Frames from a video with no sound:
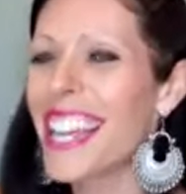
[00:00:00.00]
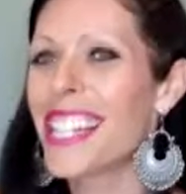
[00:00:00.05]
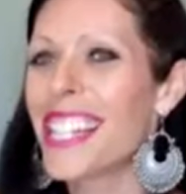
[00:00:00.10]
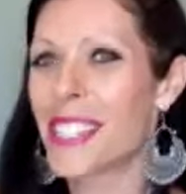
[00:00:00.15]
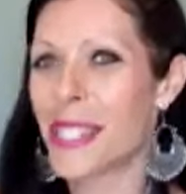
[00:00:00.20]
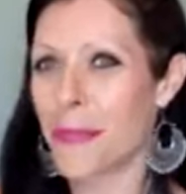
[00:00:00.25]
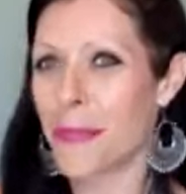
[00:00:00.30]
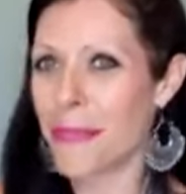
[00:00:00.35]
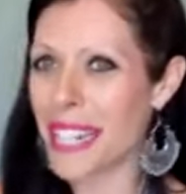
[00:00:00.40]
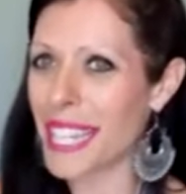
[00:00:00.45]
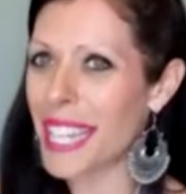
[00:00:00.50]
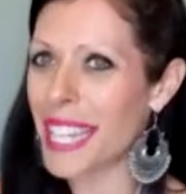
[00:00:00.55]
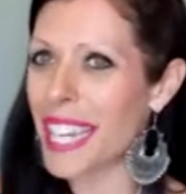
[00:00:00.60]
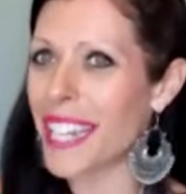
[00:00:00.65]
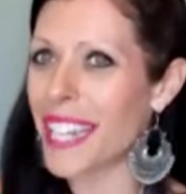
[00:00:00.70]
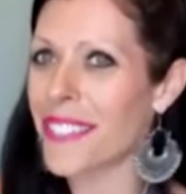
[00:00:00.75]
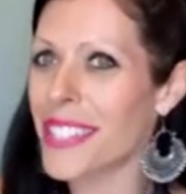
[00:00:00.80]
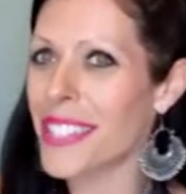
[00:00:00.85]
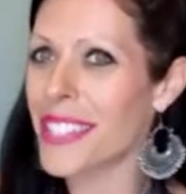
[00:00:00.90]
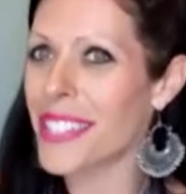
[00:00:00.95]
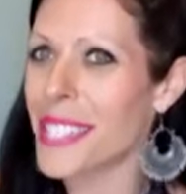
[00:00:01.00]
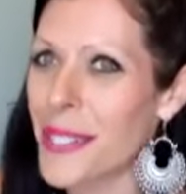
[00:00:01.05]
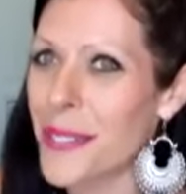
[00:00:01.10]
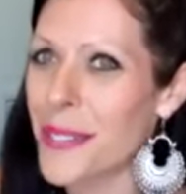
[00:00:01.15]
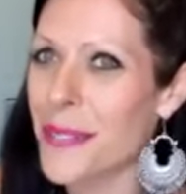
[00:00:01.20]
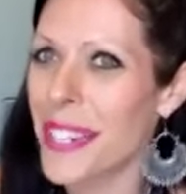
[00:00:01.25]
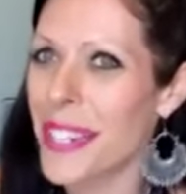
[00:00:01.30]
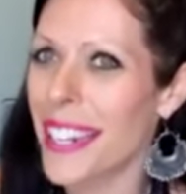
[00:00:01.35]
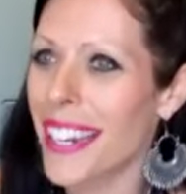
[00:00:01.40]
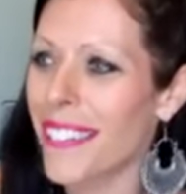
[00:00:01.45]
Somebody gave it
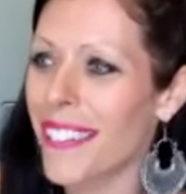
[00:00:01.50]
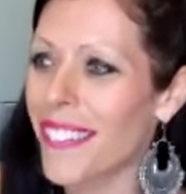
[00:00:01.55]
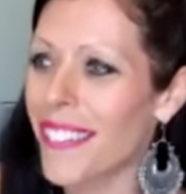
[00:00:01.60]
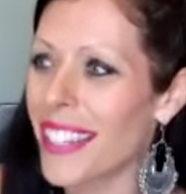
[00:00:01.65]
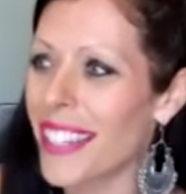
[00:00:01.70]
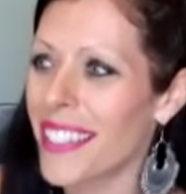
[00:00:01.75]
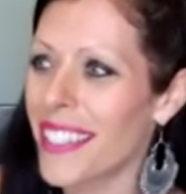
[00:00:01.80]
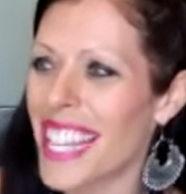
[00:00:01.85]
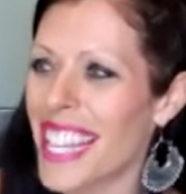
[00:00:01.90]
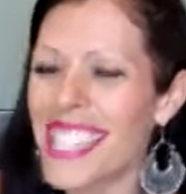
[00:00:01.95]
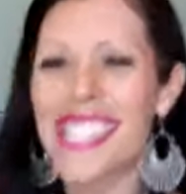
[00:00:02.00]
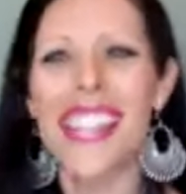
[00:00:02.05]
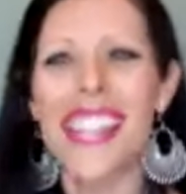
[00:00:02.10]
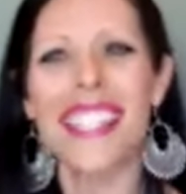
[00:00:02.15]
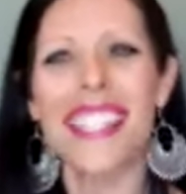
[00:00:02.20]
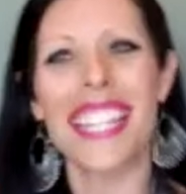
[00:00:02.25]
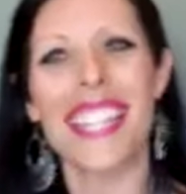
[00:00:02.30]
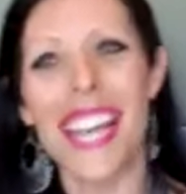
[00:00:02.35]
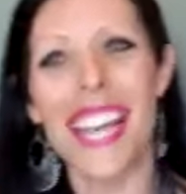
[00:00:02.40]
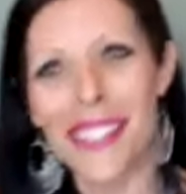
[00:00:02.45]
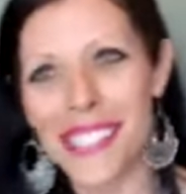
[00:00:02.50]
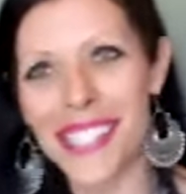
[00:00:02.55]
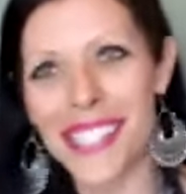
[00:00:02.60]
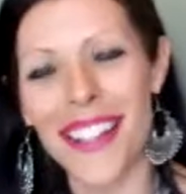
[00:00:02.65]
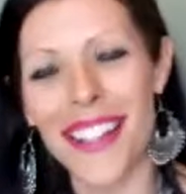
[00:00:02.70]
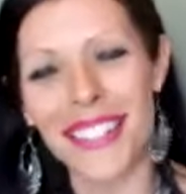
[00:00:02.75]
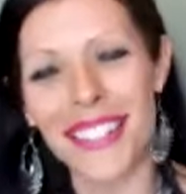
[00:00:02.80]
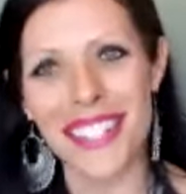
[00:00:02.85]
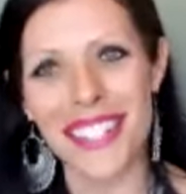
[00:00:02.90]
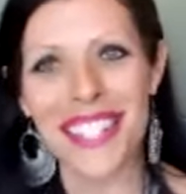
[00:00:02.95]
to me. Well, that's not the $1,000
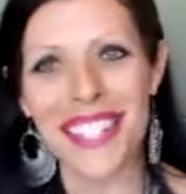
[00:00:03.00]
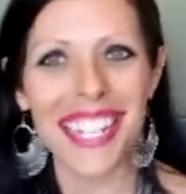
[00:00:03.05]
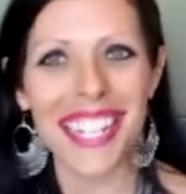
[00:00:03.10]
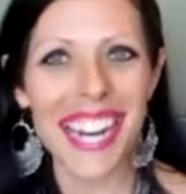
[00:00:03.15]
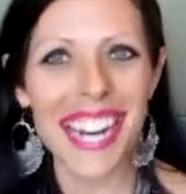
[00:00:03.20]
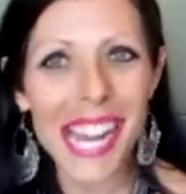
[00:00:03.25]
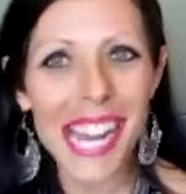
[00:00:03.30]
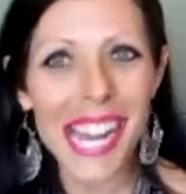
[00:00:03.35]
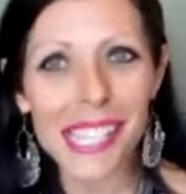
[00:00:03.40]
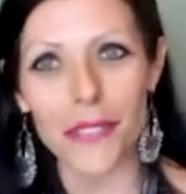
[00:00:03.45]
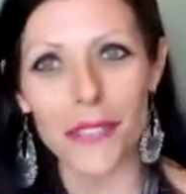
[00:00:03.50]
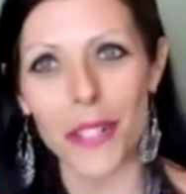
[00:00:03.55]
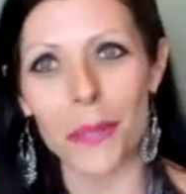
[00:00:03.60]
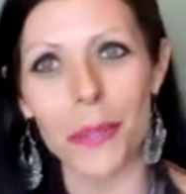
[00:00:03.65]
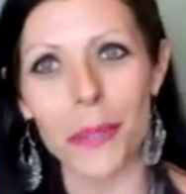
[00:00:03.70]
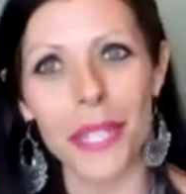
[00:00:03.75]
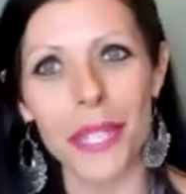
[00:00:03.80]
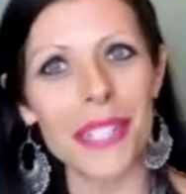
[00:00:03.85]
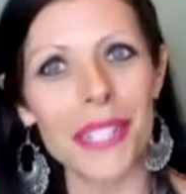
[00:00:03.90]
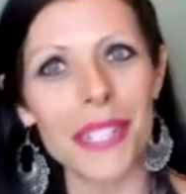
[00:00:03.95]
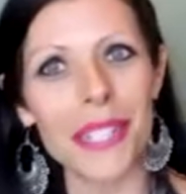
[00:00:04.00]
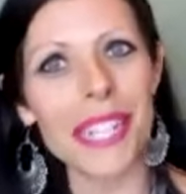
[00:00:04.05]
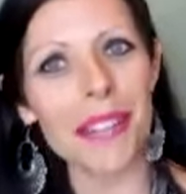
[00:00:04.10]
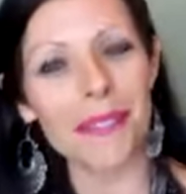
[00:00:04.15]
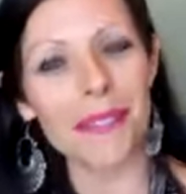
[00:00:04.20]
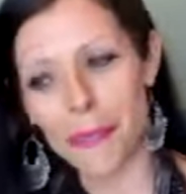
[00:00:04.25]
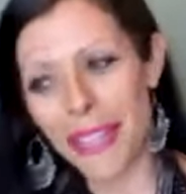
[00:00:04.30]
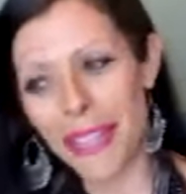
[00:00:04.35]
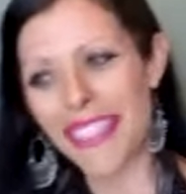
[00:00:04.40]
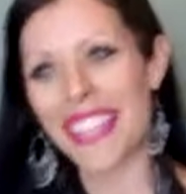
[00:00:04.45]
that I asked for. Well, you didn't
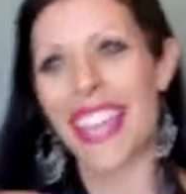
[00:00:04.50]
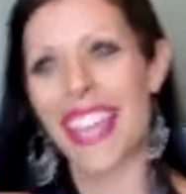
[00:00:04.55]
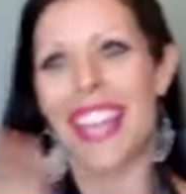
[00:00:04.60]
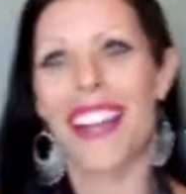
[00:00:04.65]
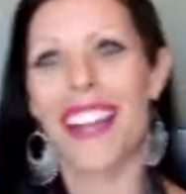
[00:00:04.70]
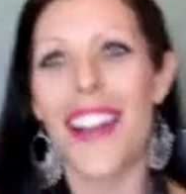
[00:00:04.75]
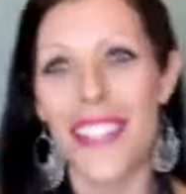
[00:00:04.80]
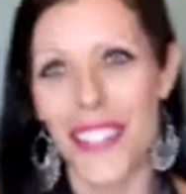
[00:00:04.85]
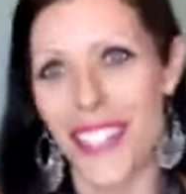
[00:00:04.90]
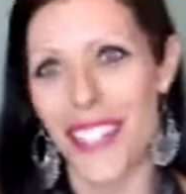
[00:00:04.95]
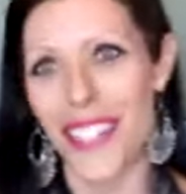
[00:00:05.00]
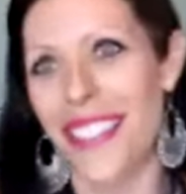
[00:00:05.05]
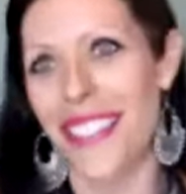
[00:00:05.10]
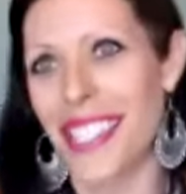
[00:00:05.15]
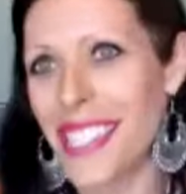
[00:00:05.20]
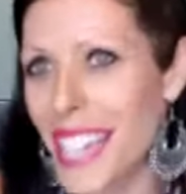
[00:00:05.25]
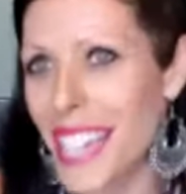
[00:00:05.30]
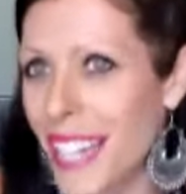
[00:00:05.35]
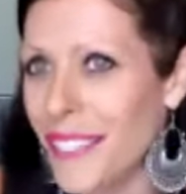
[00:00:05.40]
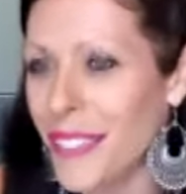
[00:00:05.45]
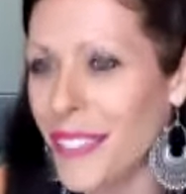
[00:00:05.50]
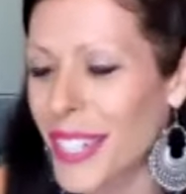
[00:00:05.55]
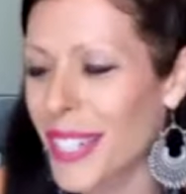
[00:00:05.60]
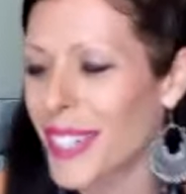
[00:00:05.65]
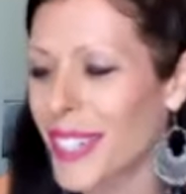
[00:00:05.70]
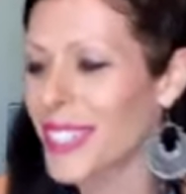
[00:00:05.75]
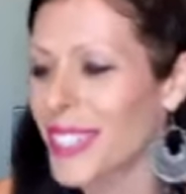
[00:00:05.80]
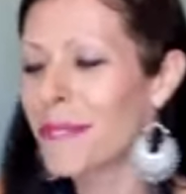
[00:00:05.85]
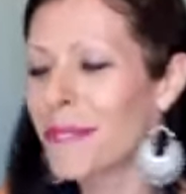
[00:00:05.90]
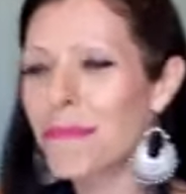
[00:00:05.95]
have to spend the 800 on the cell
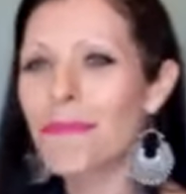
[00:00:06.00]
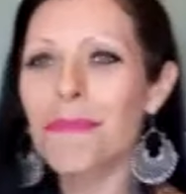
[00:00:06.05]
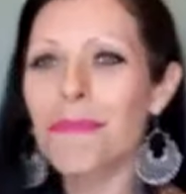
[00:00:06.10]
phone.